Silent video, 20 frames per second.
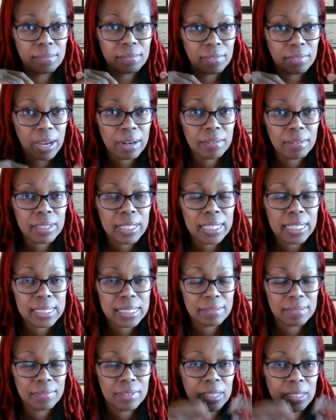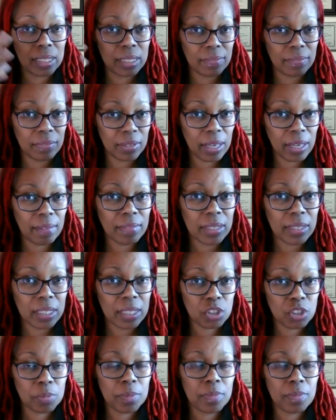viral activity if you have the
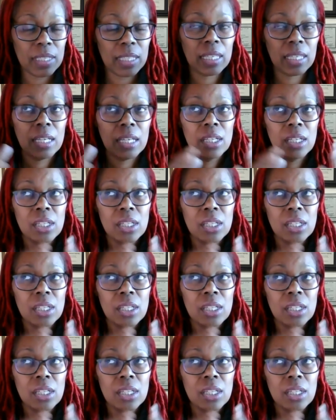HPV.